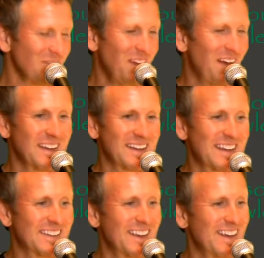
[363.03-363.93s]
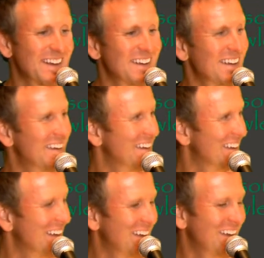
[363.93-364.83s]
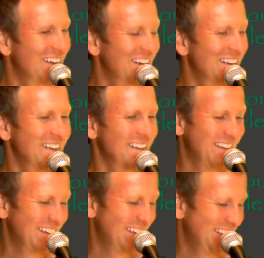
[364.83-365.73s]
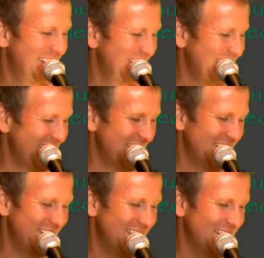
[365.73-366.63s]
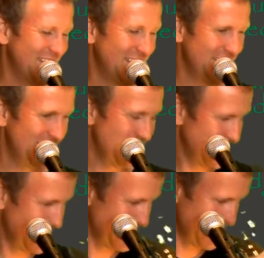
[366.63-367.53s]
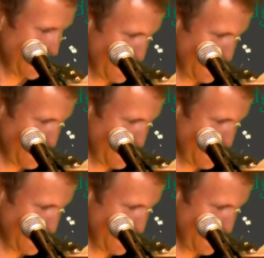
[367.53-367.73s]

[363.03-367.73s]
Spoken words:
The person shown says nothing.